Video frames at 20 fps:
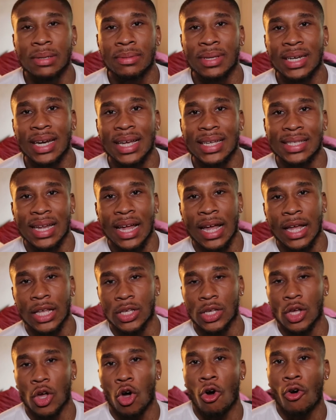something that's not
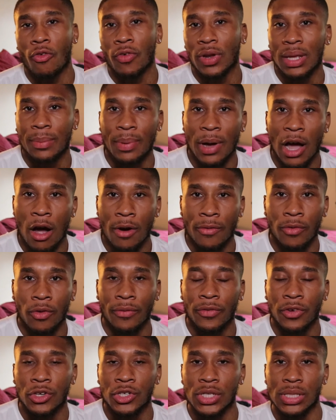overly powerful
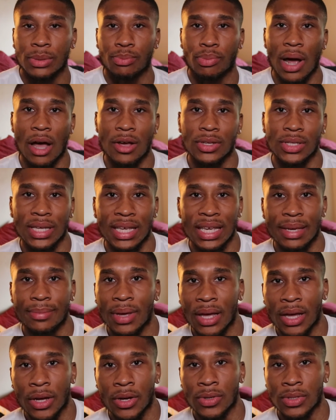if you're just browsing
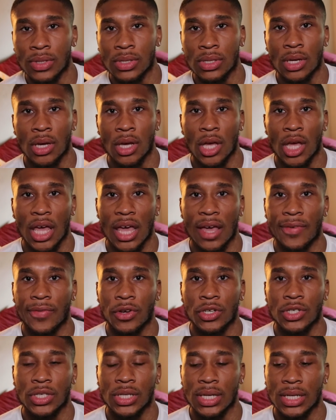emails, if
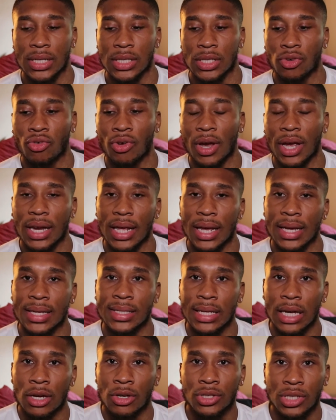you're just creating
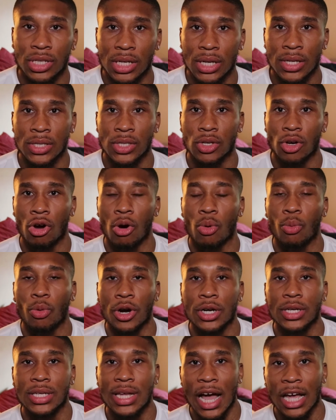Excel sheets or
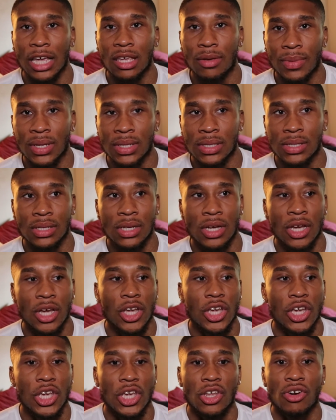Word documents,
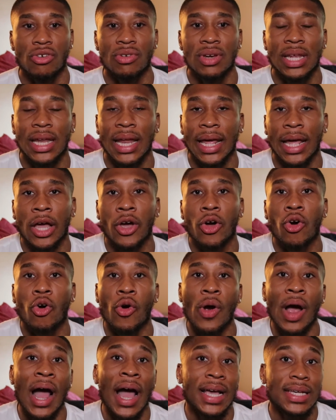you don't need like a
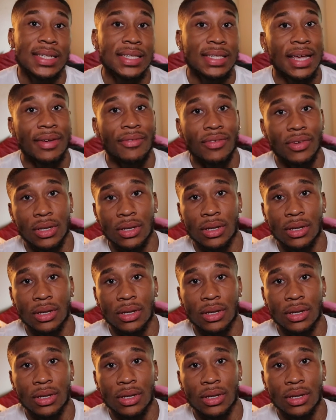Core i7.